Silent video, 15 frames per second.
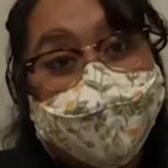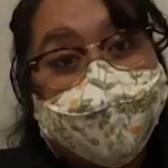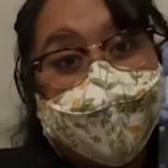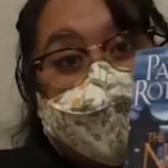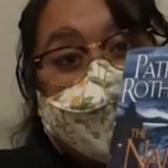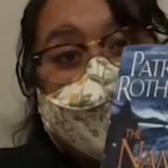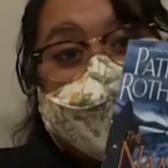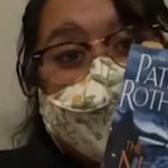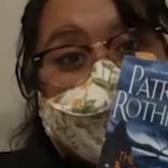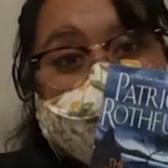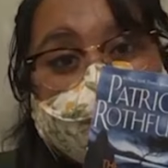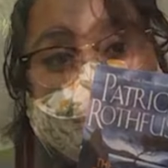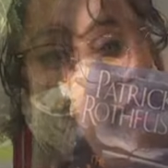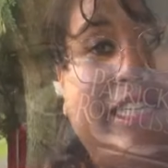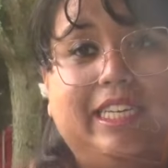My gums
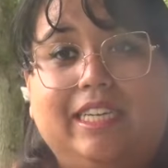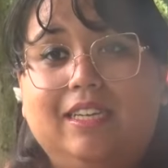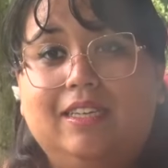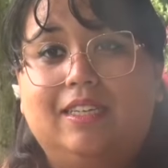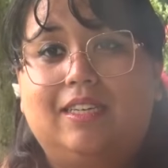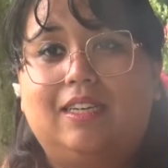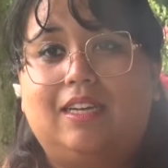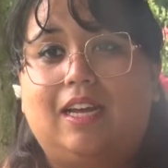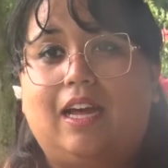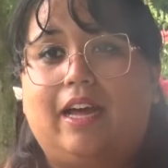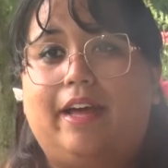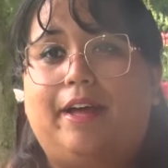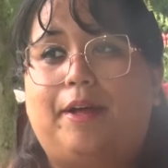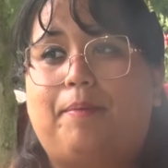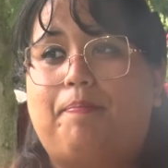started bleeding,
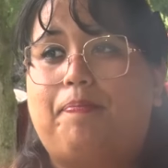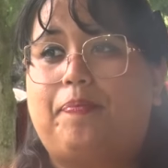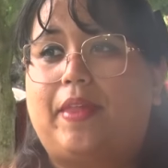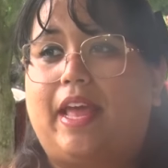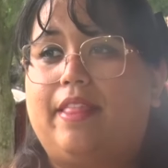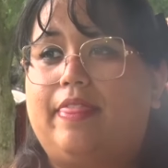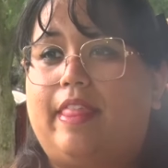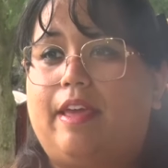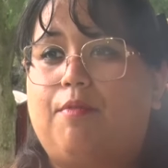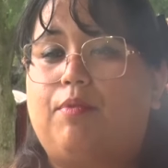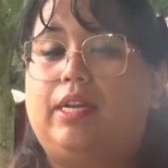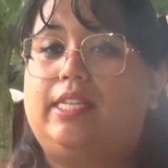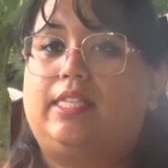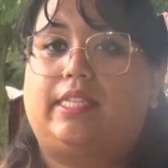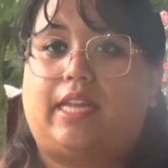um, and they
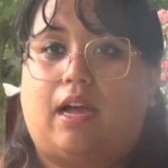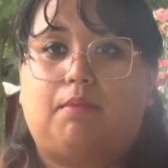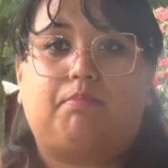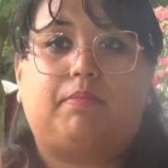wouldn't stop.